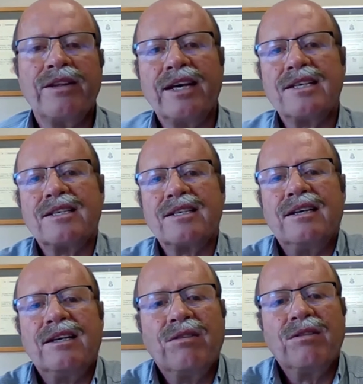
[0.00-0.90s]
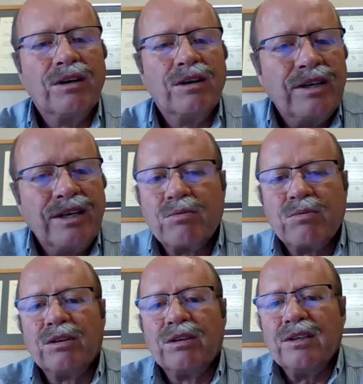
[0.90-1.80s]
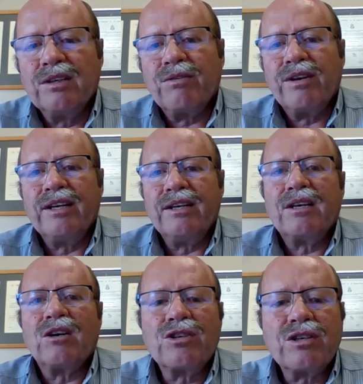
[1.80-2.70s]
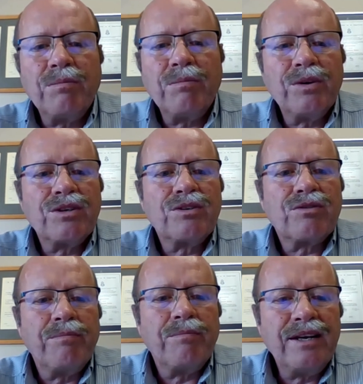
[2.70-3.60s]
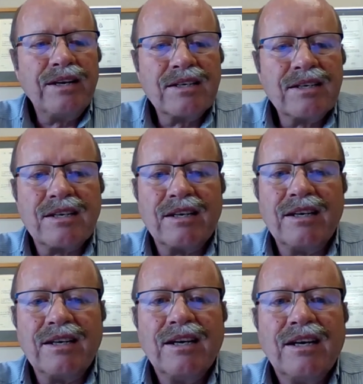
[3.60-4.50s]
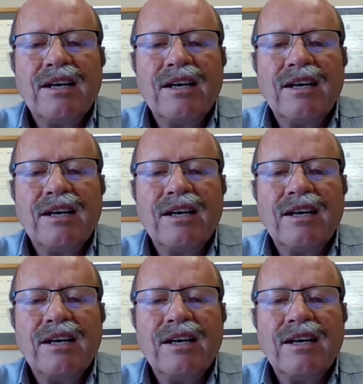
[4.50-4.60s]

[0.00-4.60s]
that, you know, it will really contribute tremendously